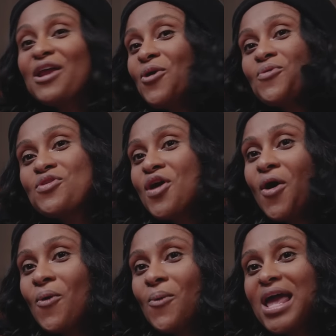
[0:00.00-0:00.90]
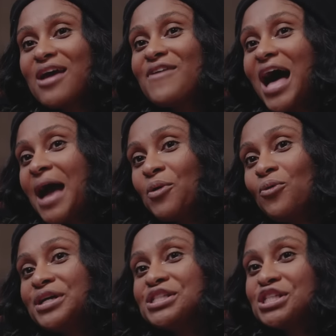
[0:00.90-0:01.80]
don't know if I'm
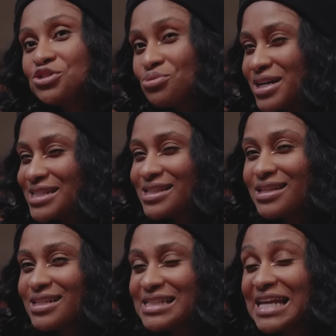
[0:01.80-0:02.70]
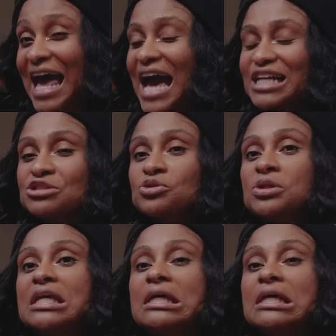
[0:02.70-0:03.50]
going to trust this to actually